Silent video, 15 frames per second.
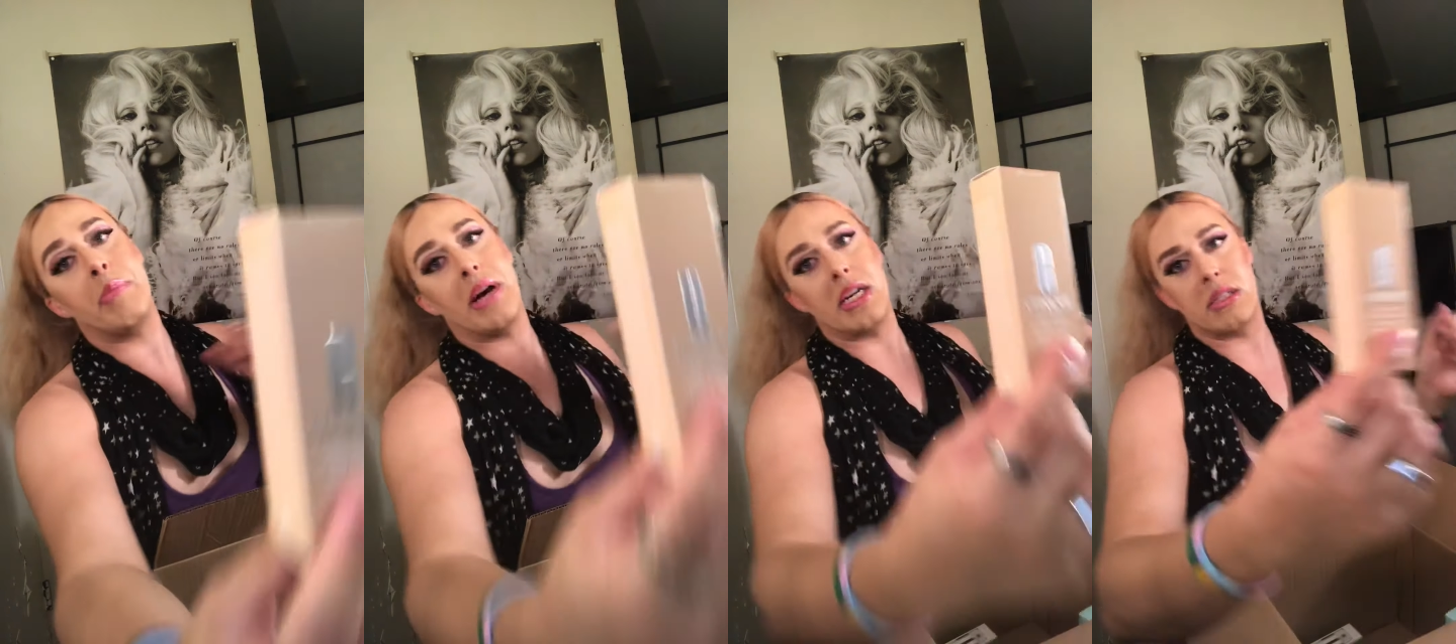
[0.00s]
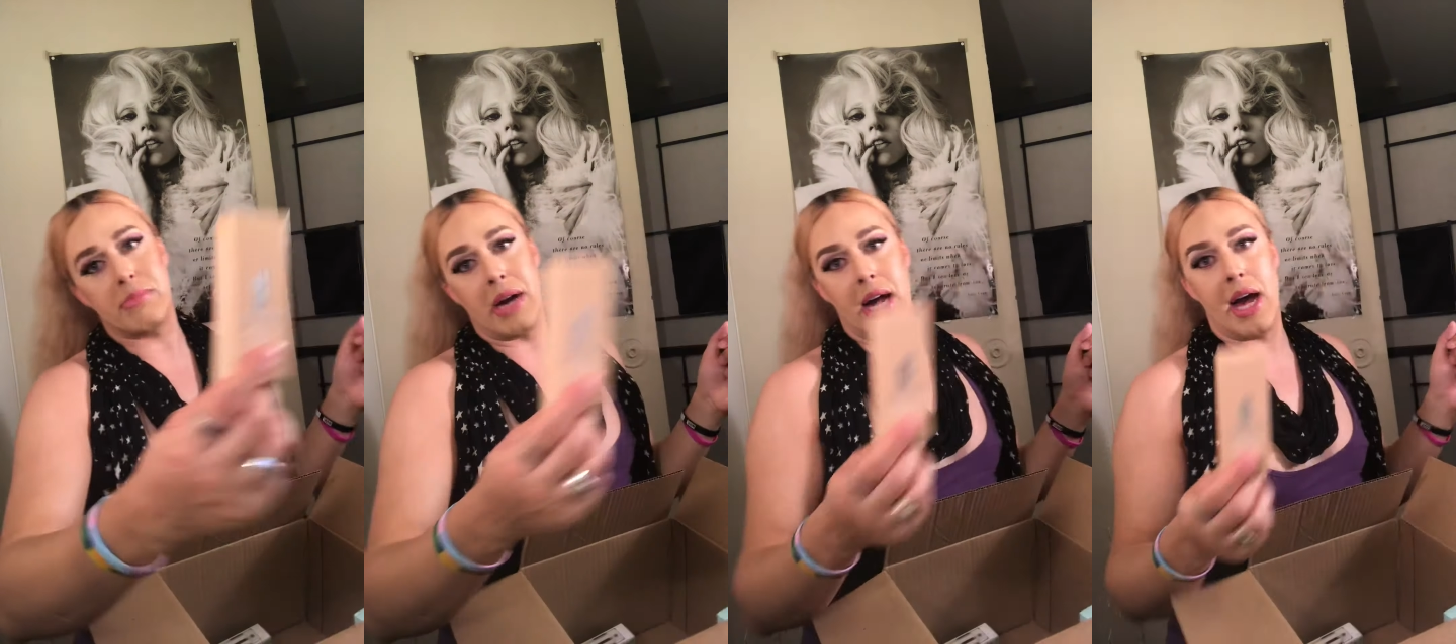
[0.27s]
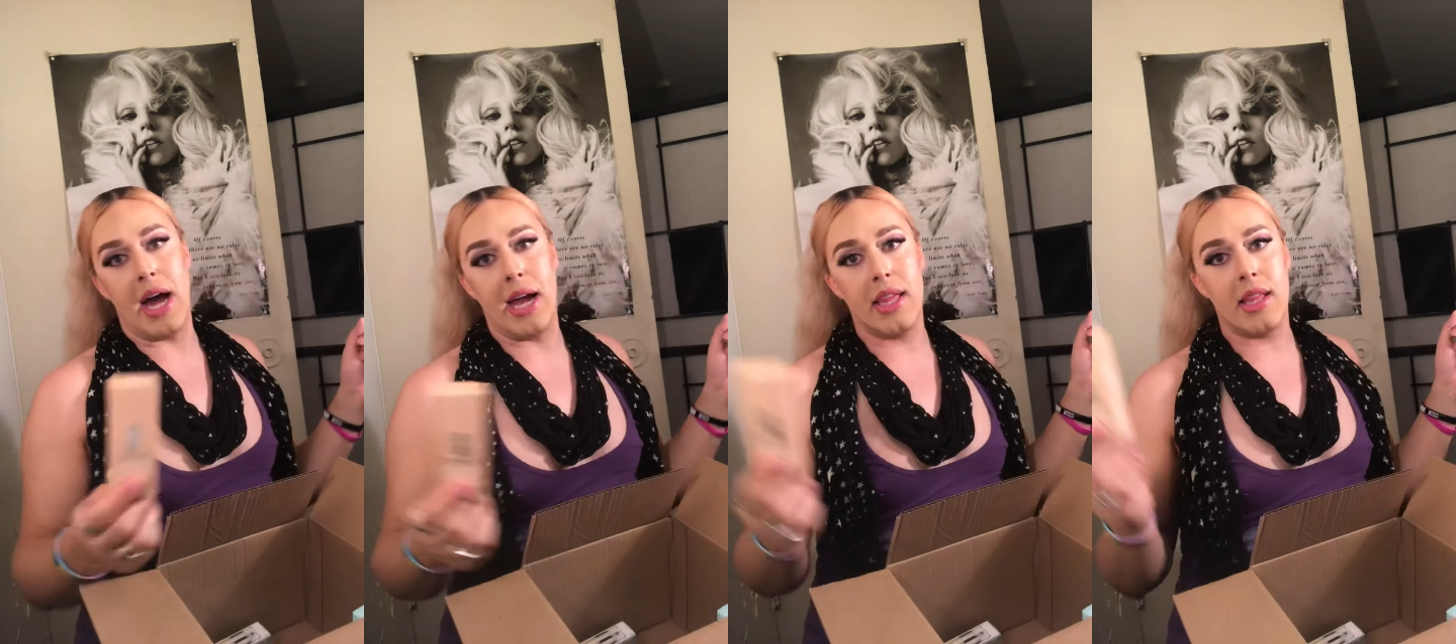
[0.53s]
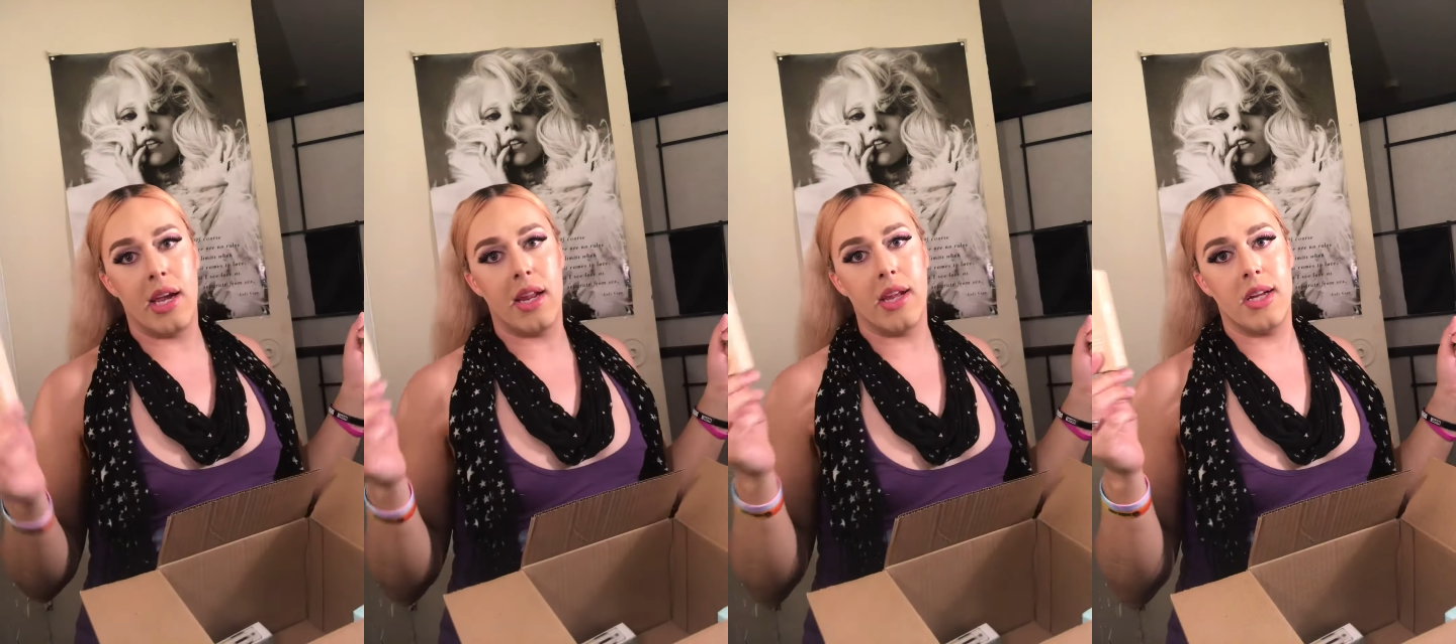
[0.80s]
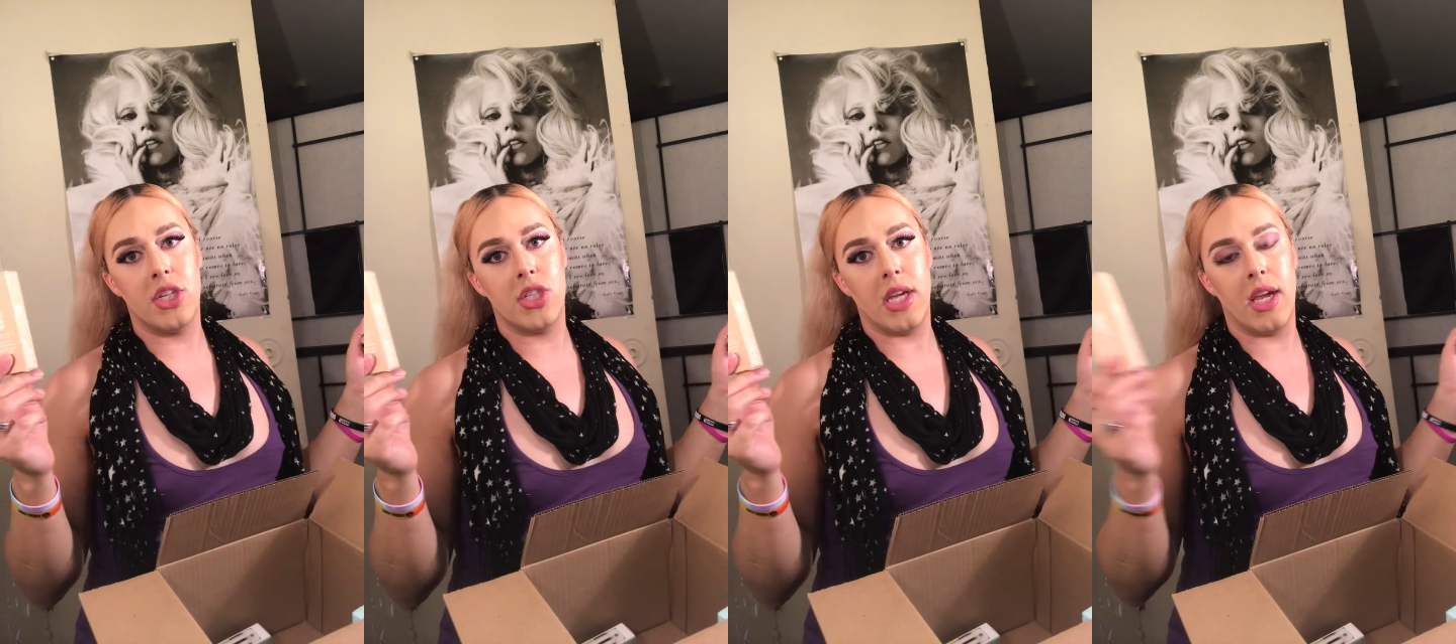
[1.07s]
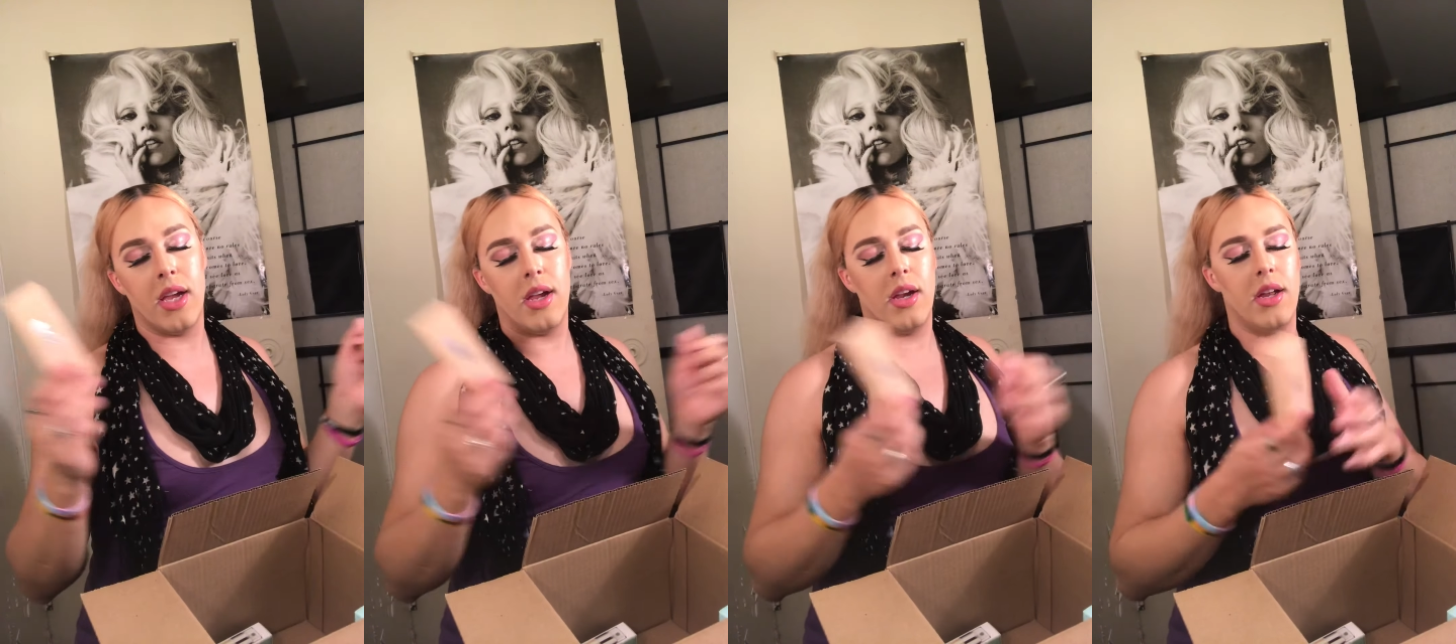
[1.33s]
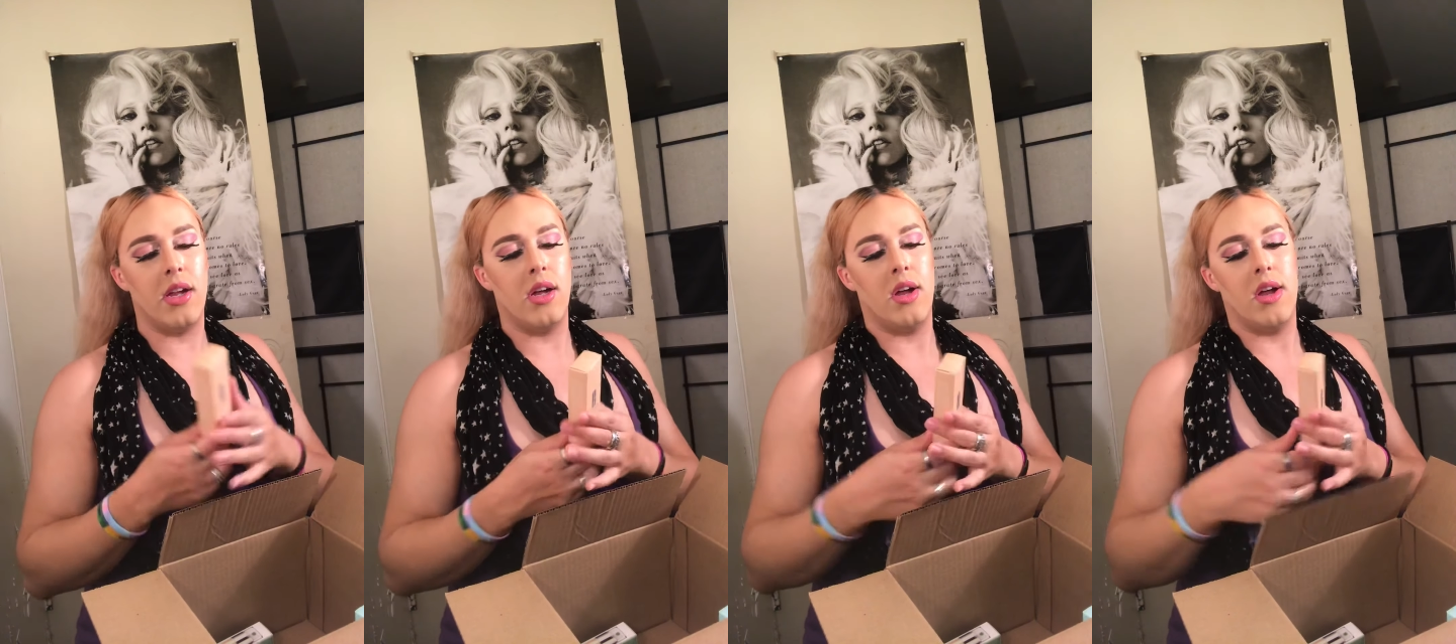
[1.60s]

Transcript: as my highlighting shade.